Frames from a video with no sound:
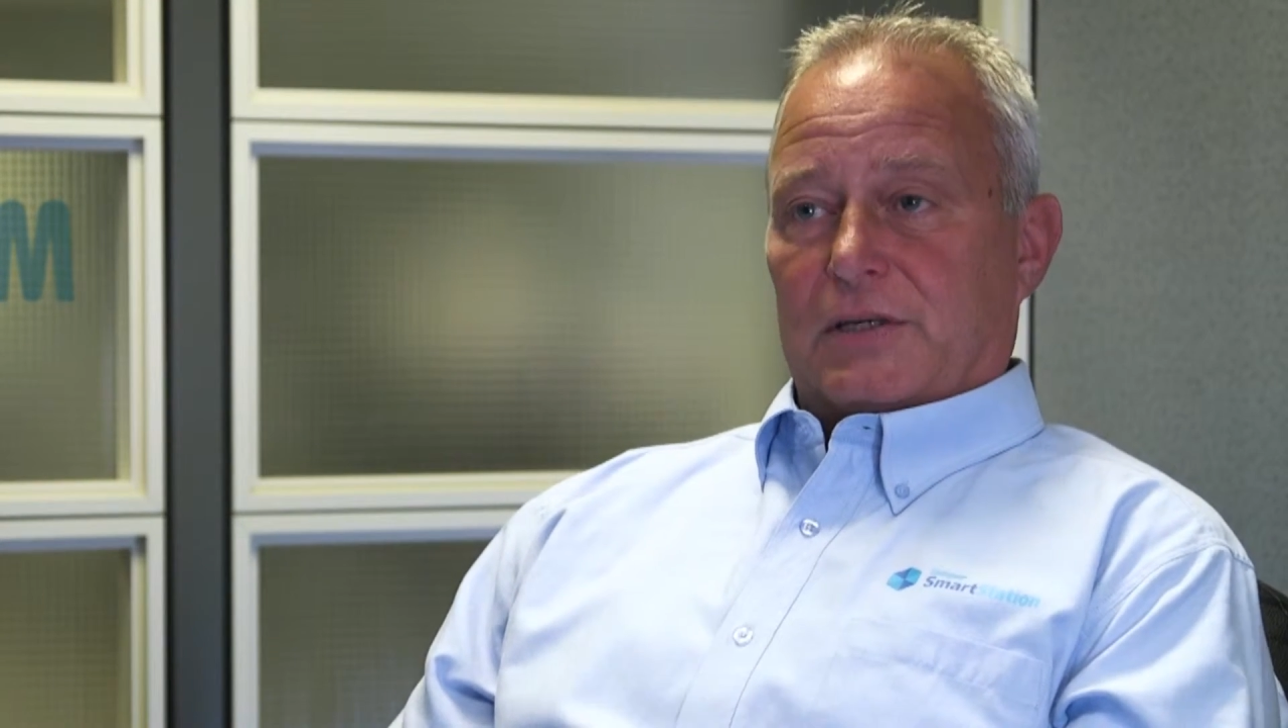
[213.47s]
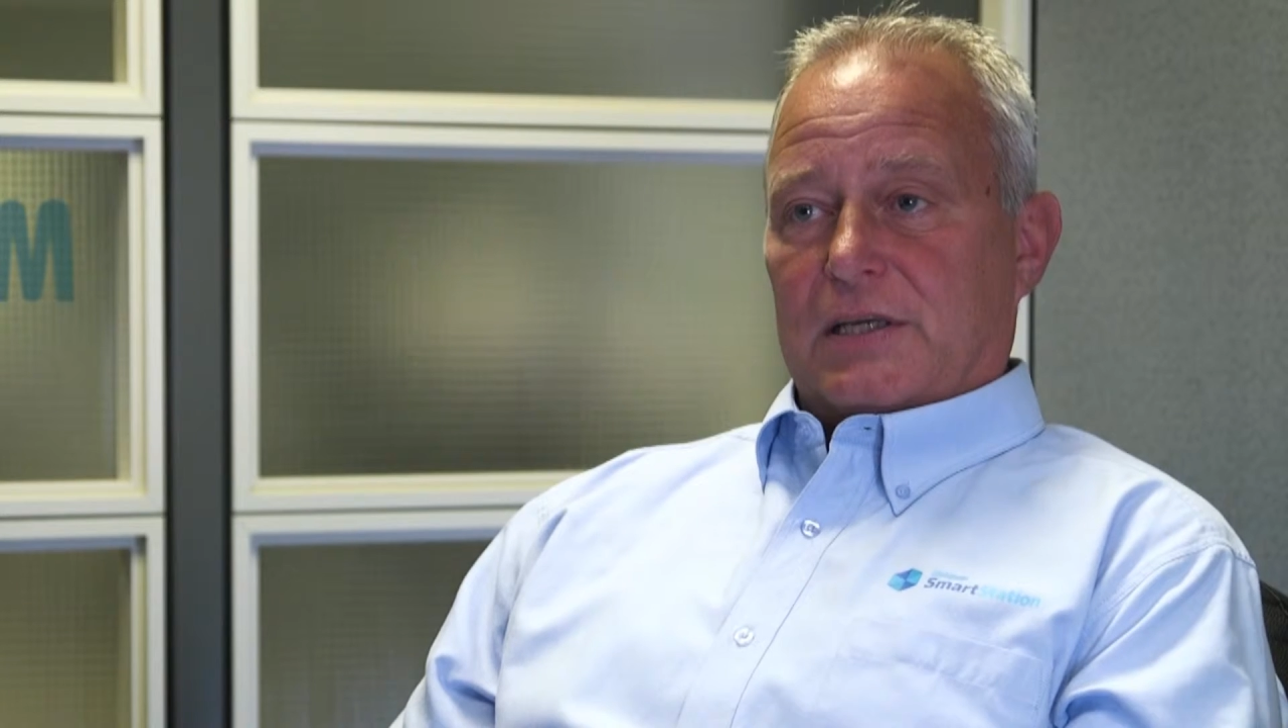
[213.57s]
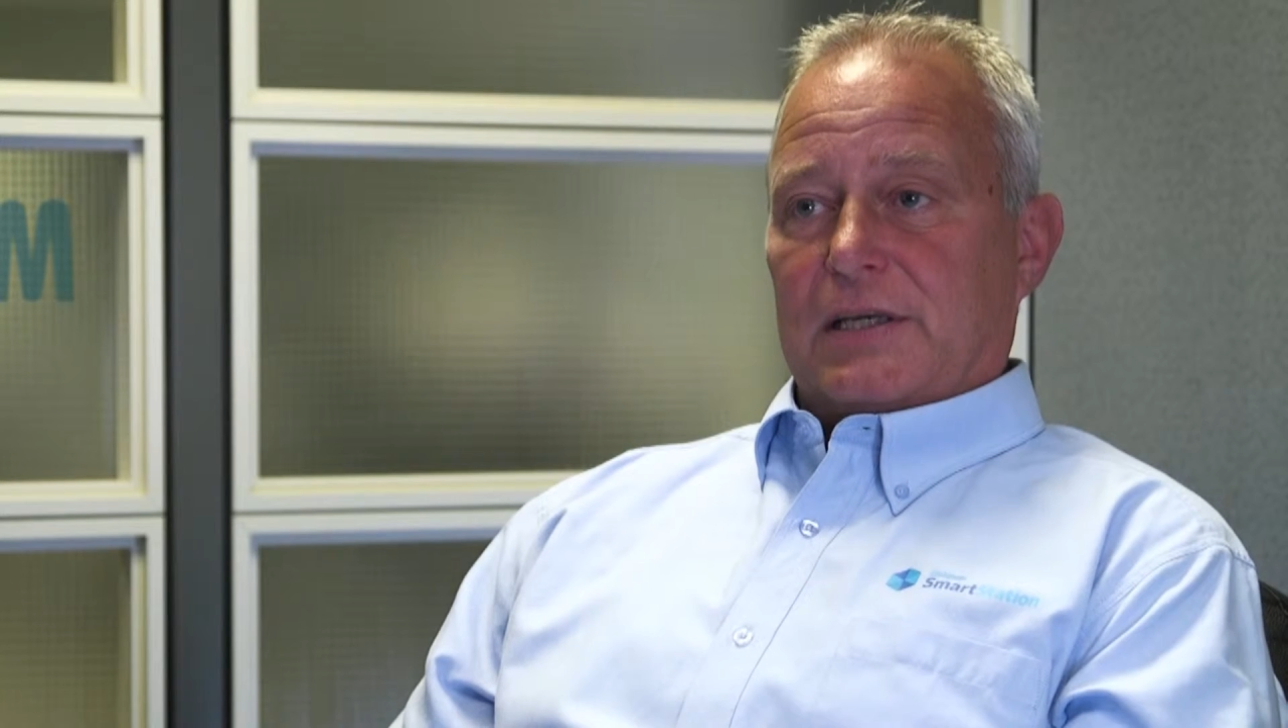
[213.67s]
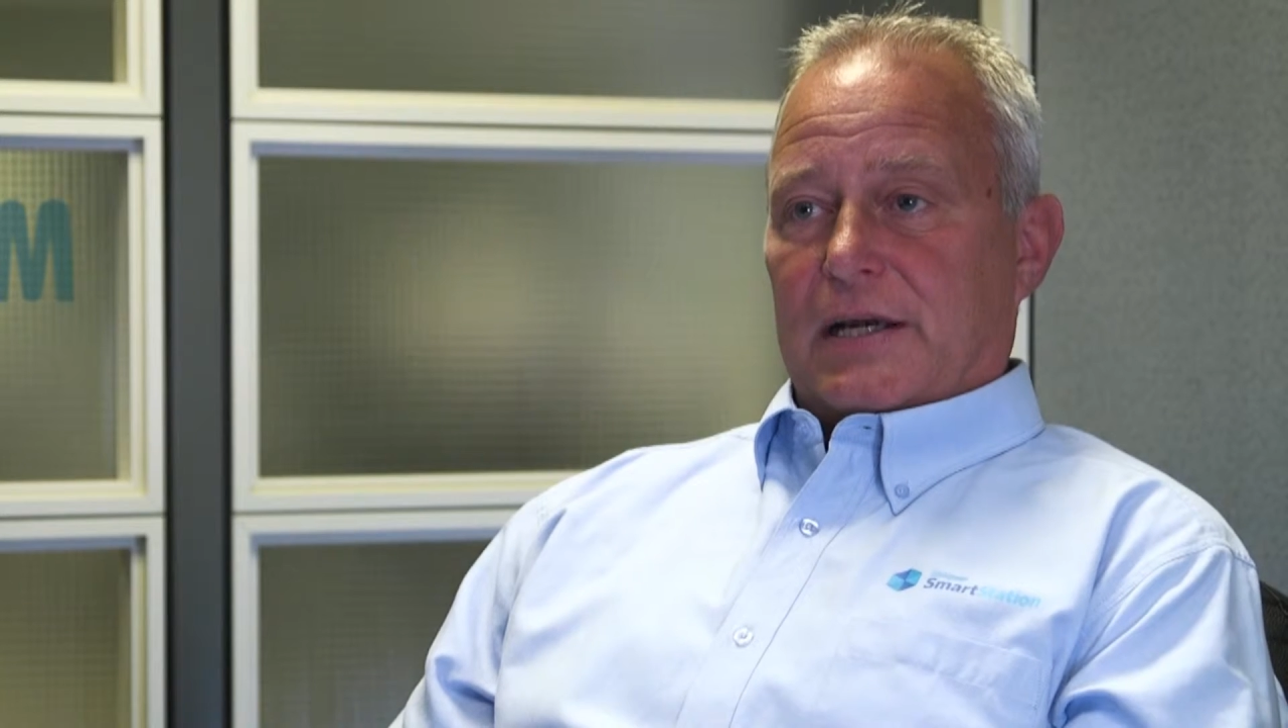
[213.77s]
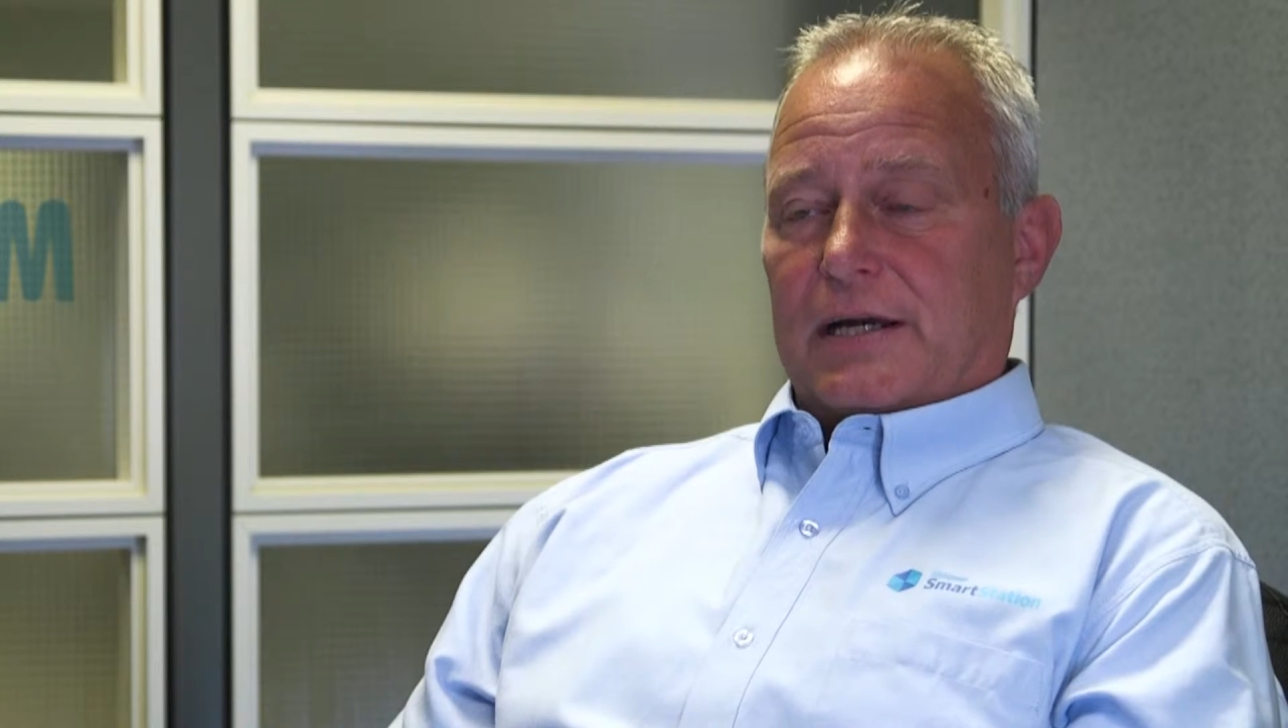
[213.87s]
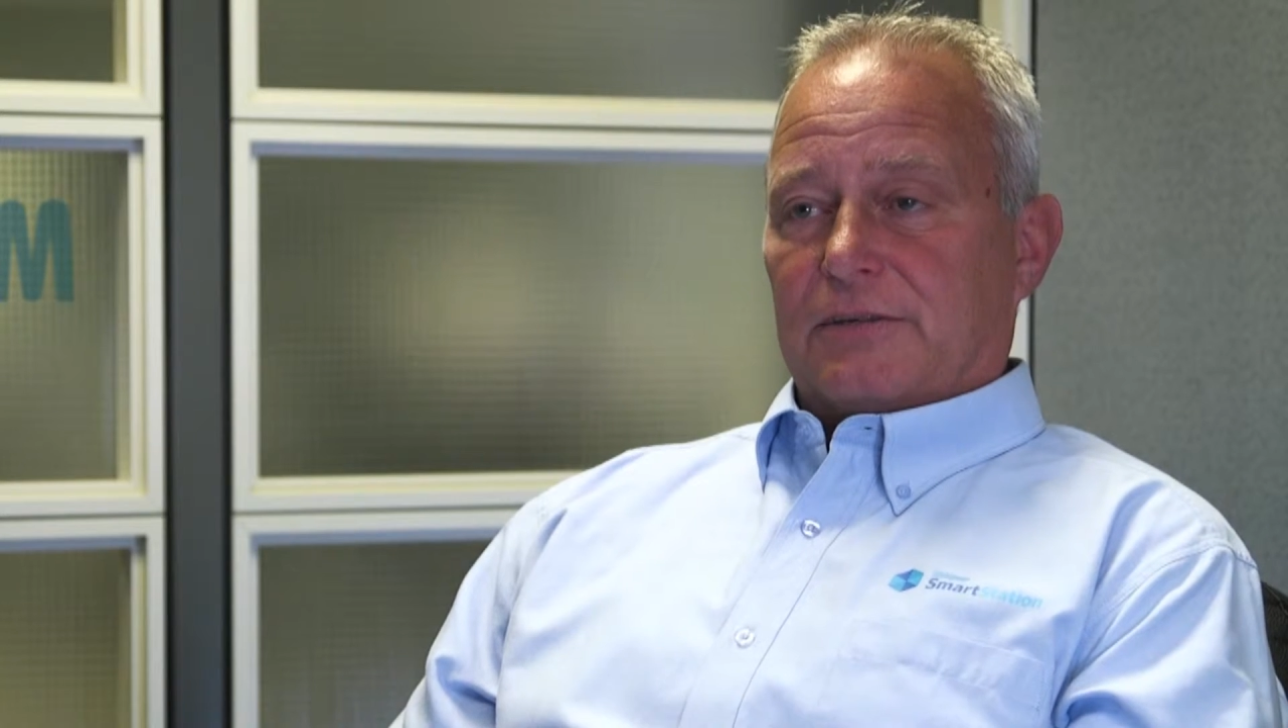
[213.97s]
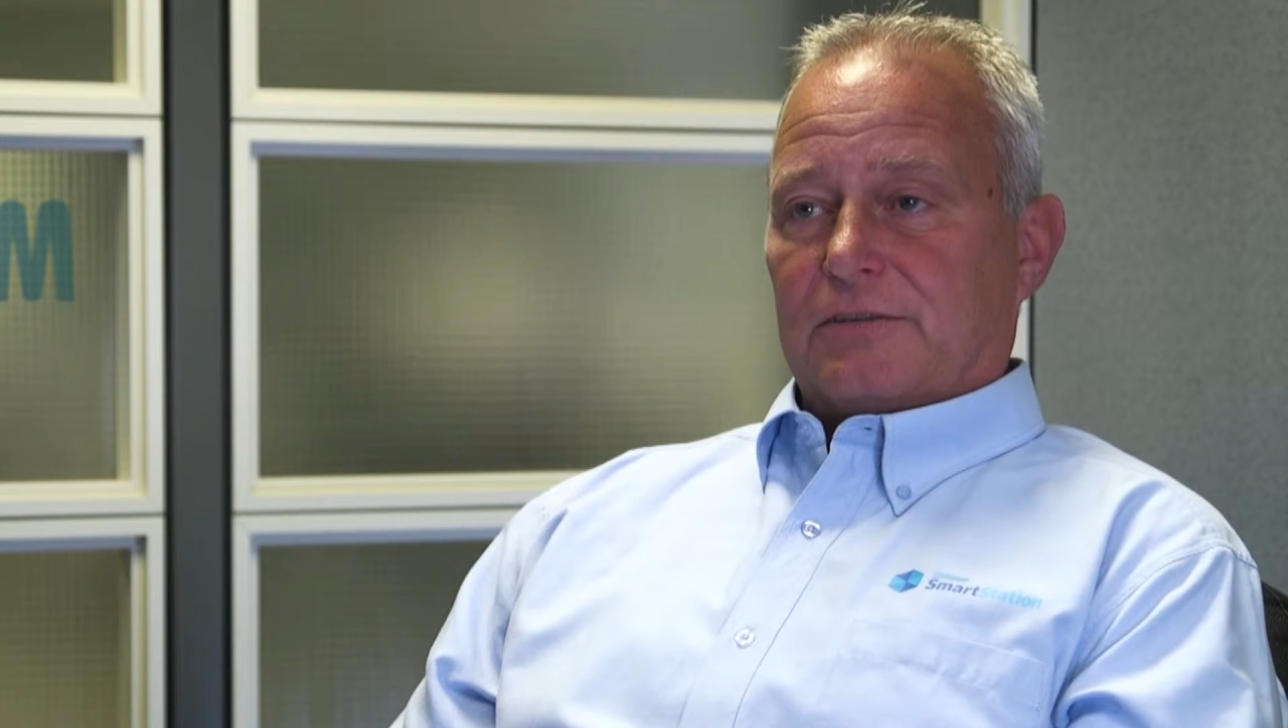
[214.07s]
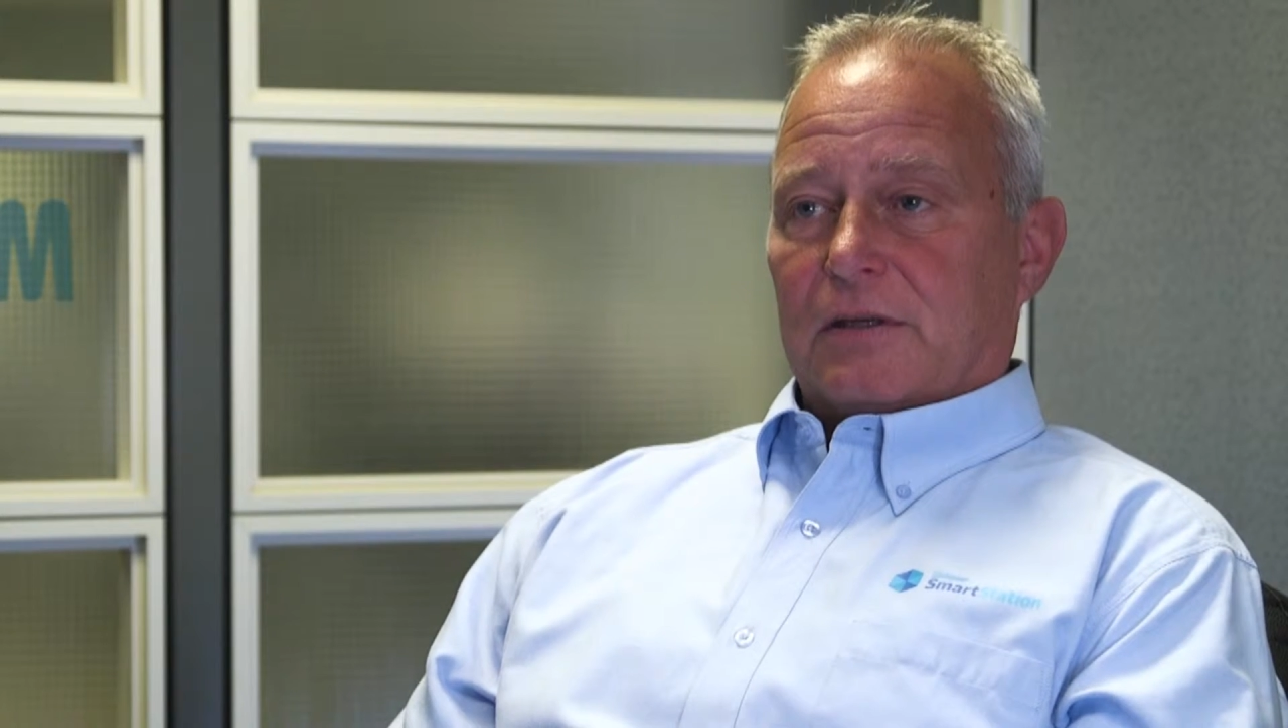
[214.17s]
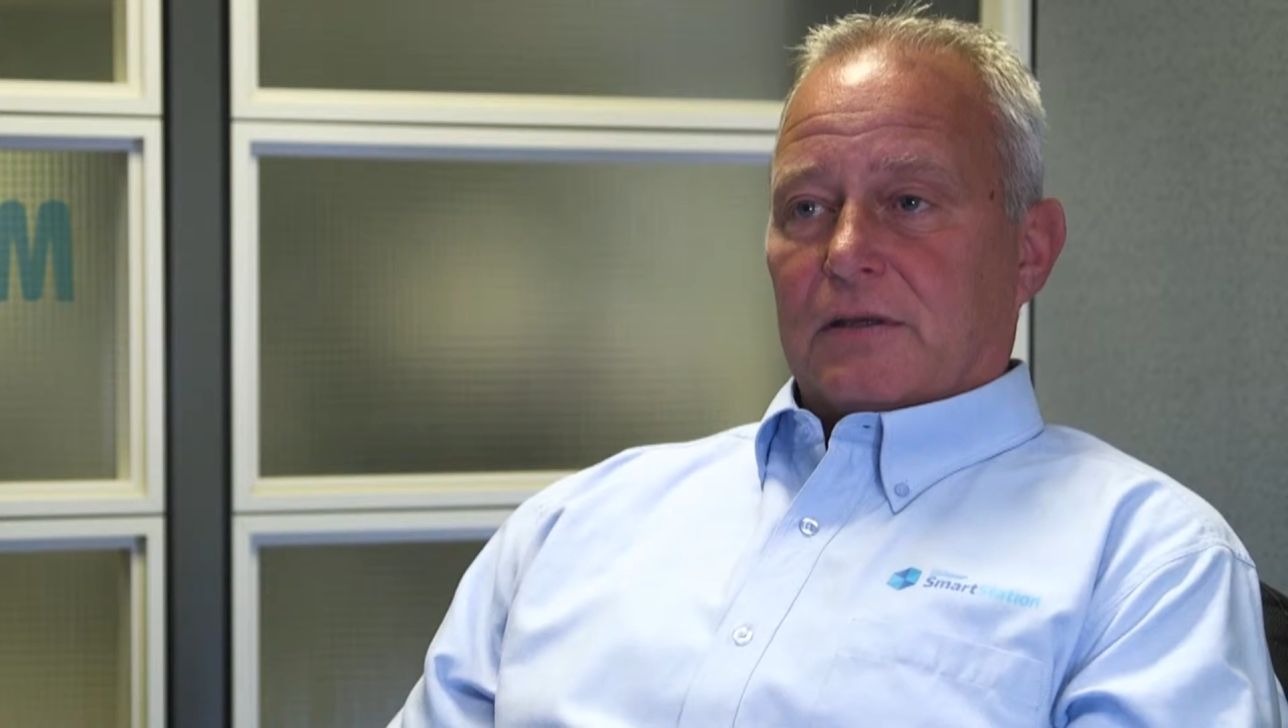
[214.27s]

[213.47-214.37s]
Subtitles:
kiosk